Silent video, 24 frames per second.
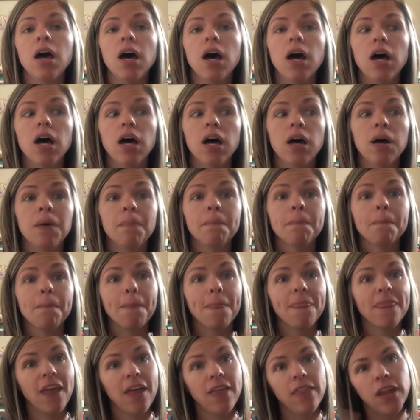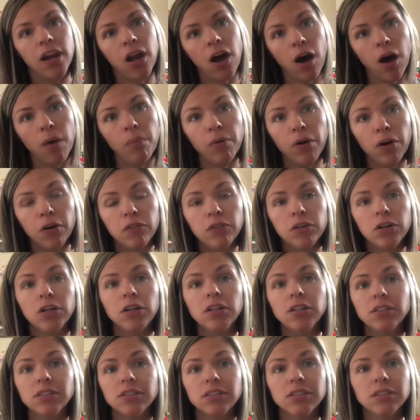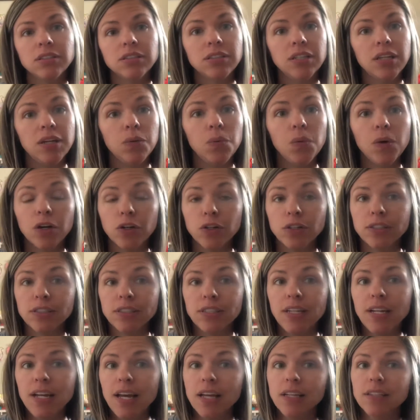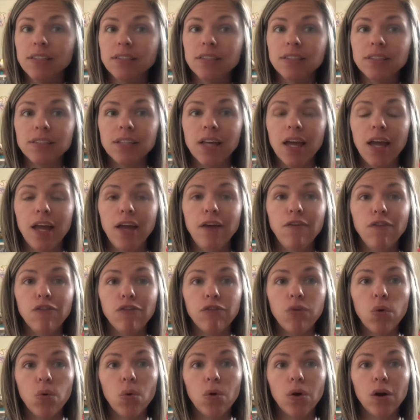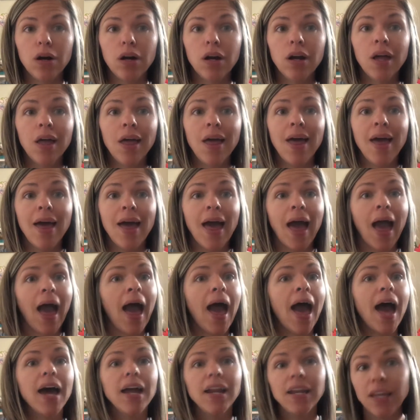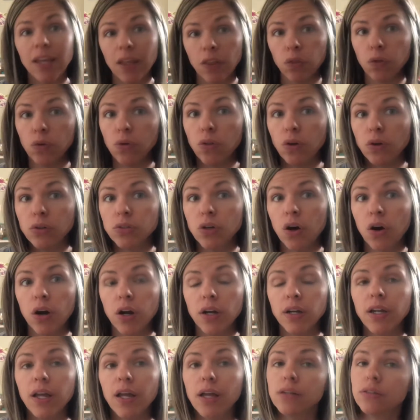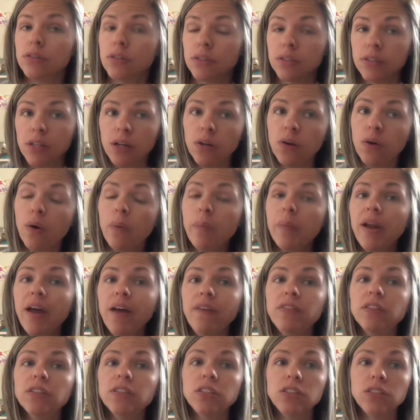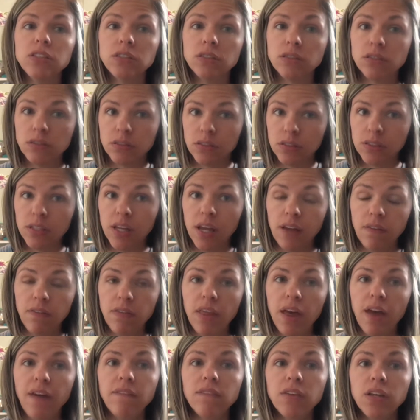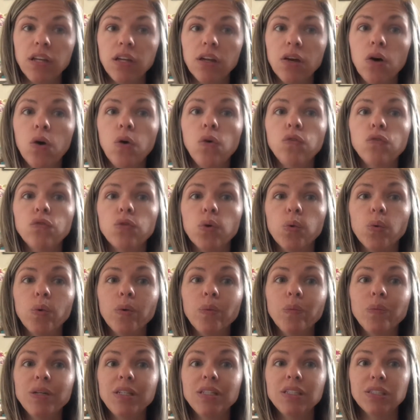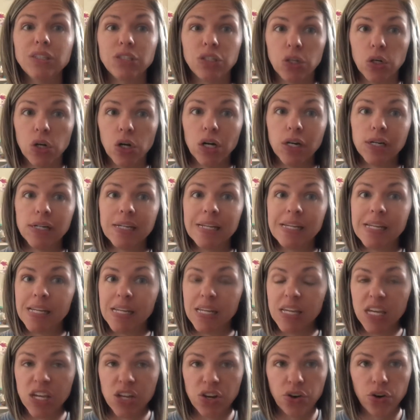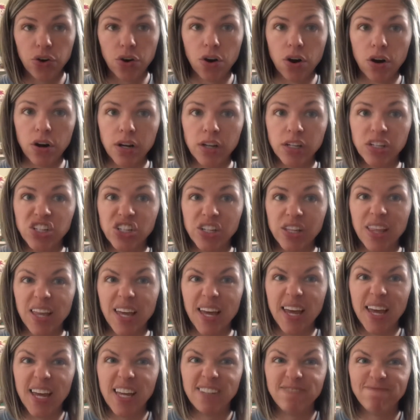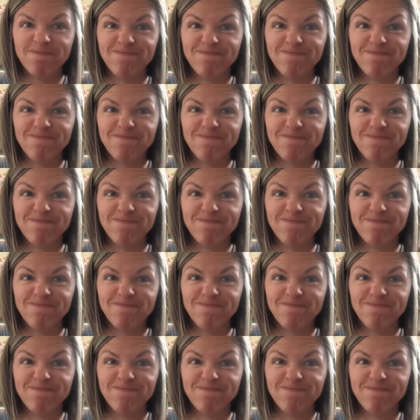And then hop over, see what Christina has to say for how to get through those hard days, because I know I'm gonna have to save that video for when we start kindergarten in July,